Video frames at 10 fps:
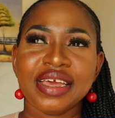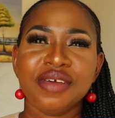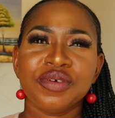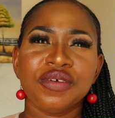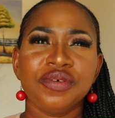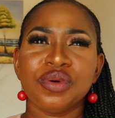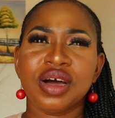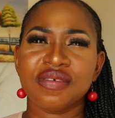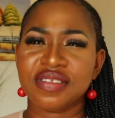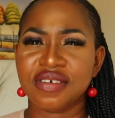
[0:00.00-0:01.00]
even if you don't
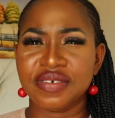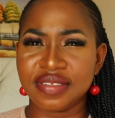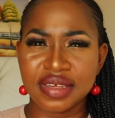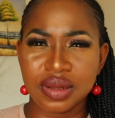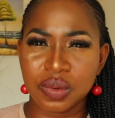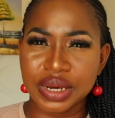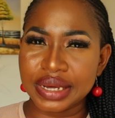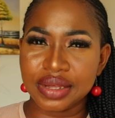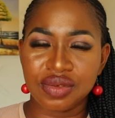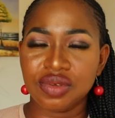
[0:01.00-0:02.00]
have savings anywhere,
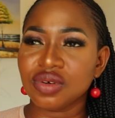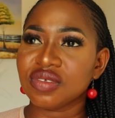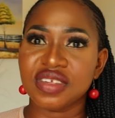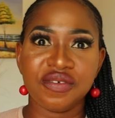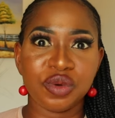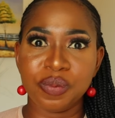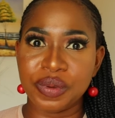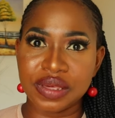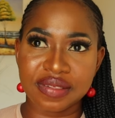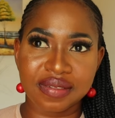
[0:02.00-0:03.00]
it will just give you
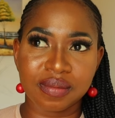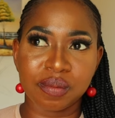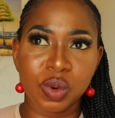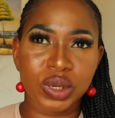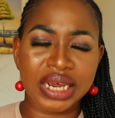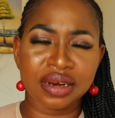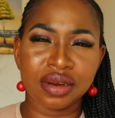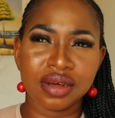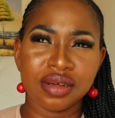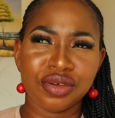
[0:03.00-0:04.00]
peace more
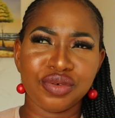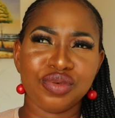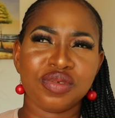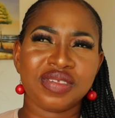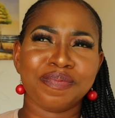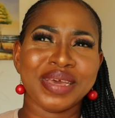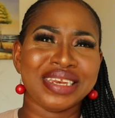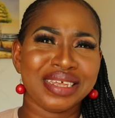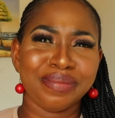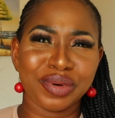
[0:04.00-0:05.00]
than you
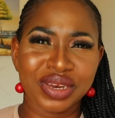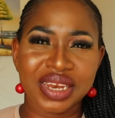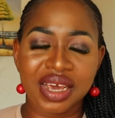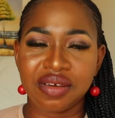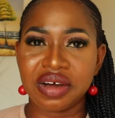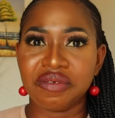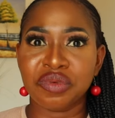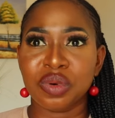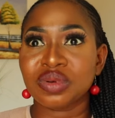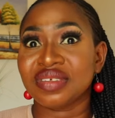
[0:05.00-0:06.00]
spending money that you have
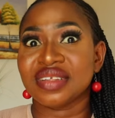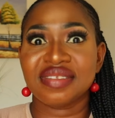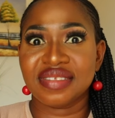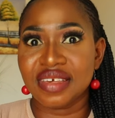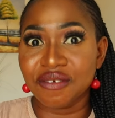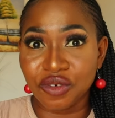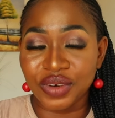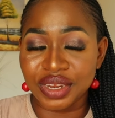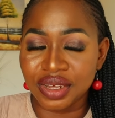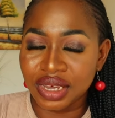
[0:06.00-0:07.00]
worked and saved
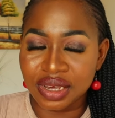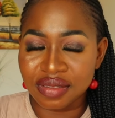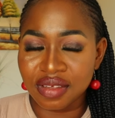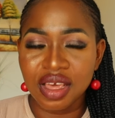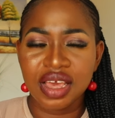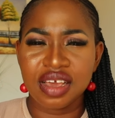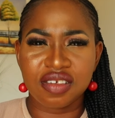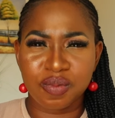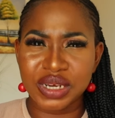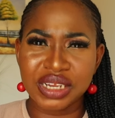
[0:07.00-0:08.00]
over the years,
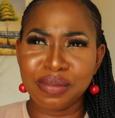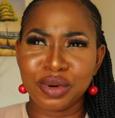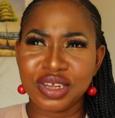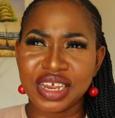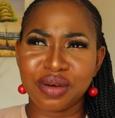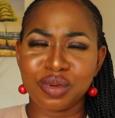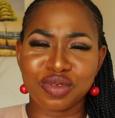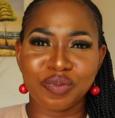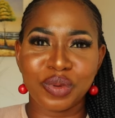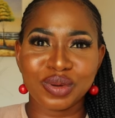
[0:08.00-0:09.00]
especially money that
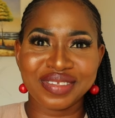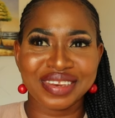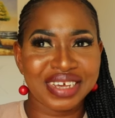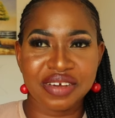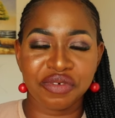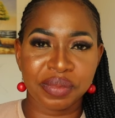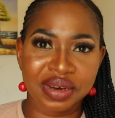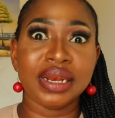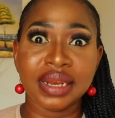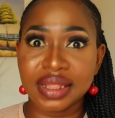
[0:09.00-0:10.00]
was brought in here from
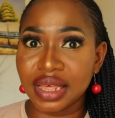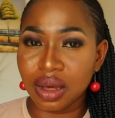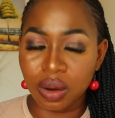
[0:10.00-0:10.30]
another